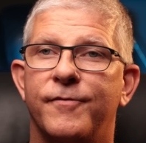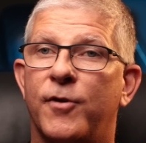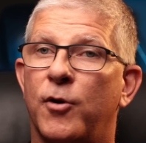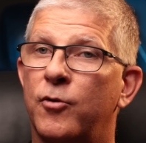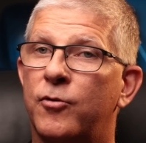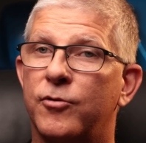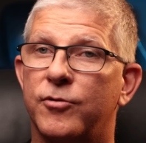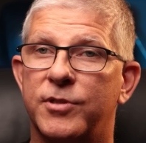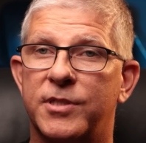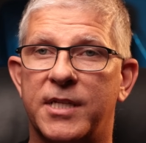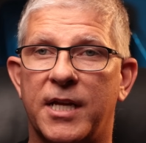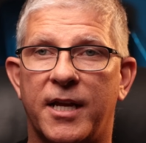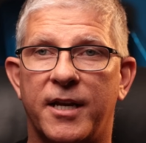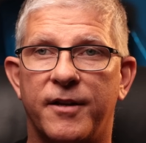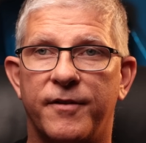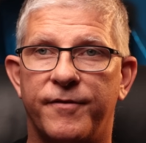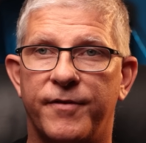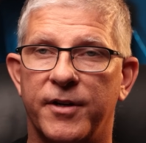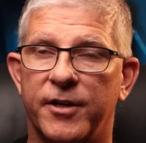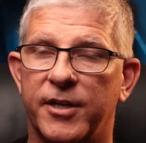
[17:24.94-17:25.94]
vocals
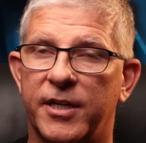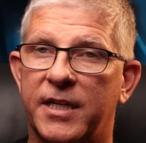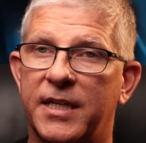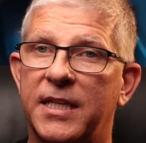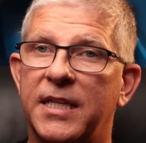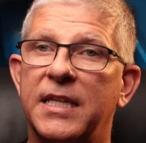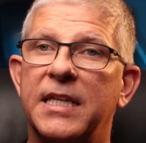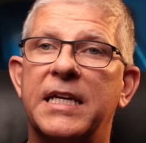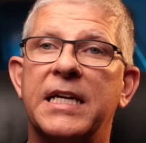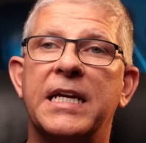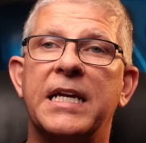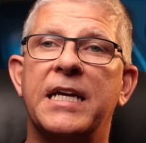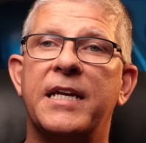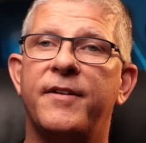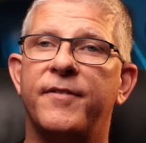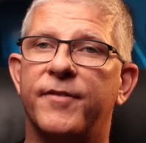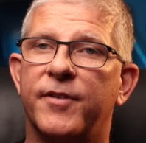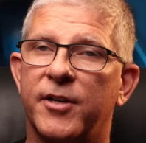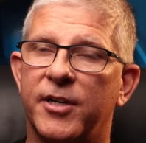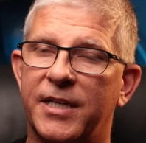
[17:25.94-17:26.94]
sounded very
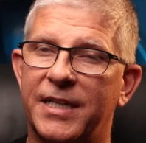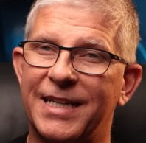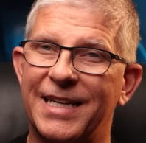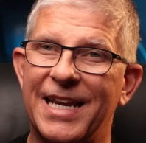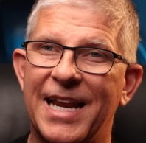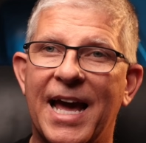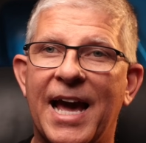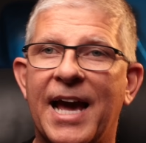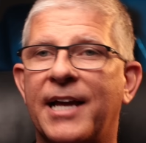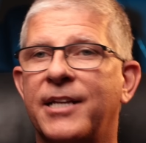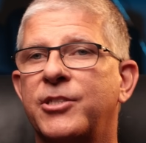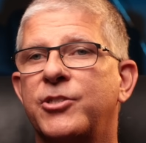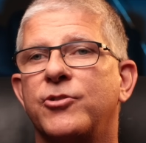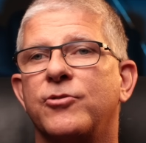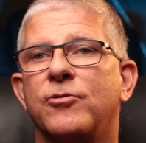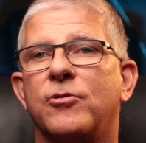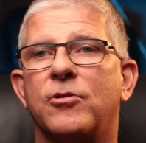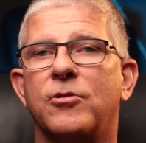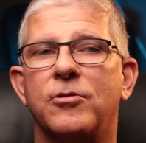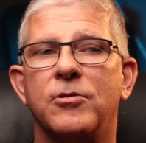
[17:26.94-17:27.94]
clean, very
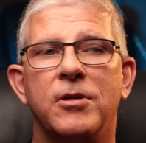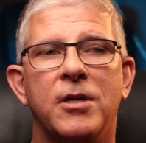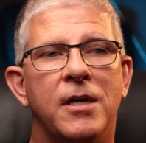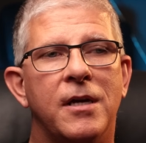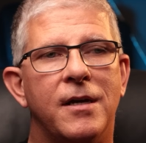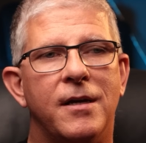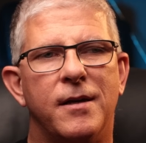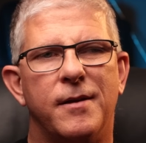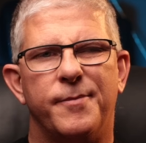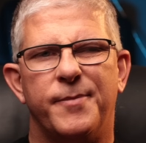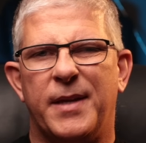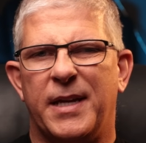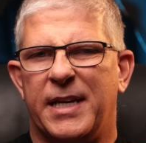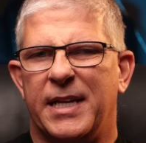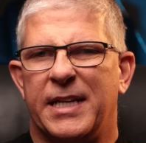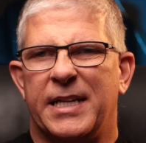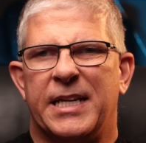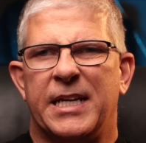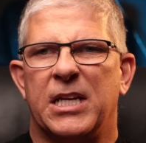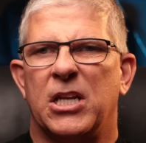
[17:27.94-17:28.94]
natural. They
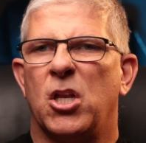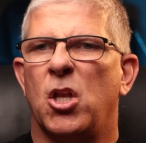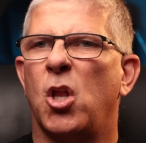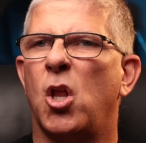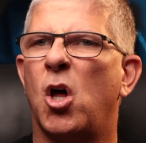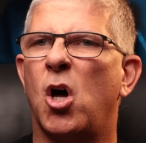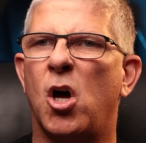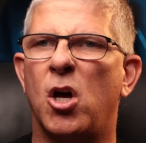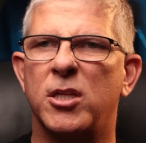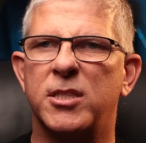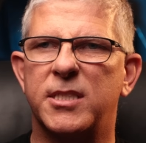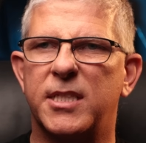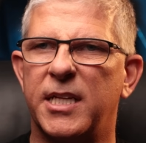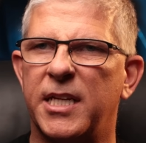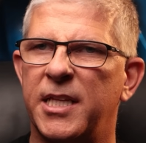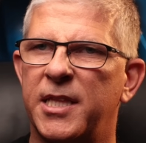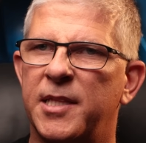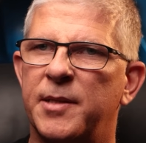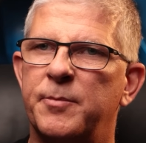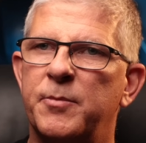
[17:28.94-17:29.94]
didn't get lost
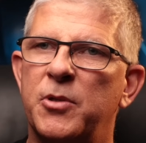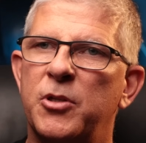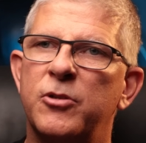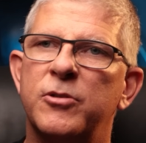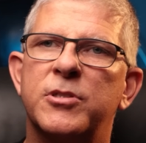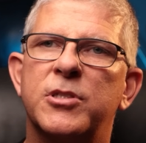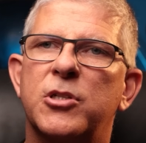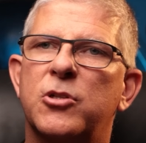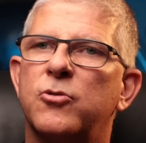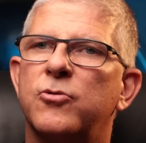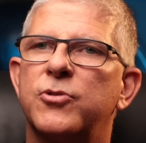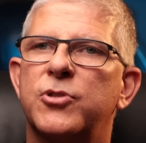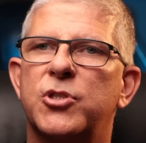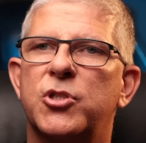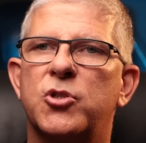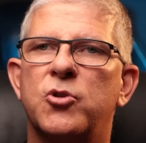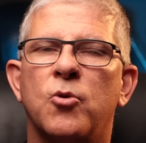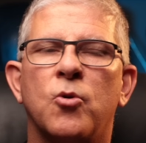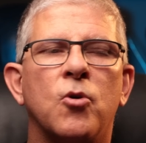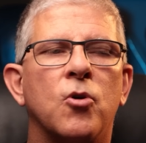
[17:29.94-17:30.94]
in the musical
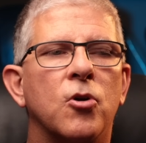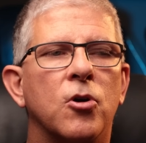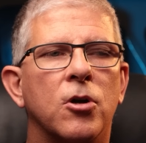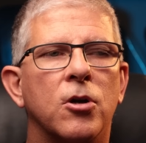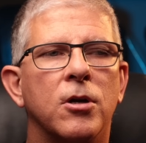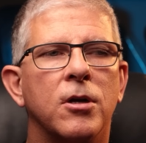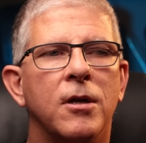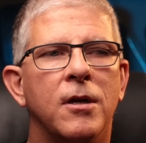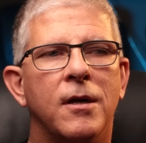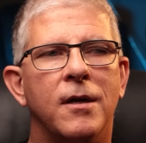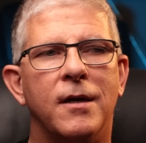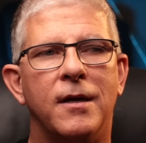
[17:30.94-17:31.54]
score.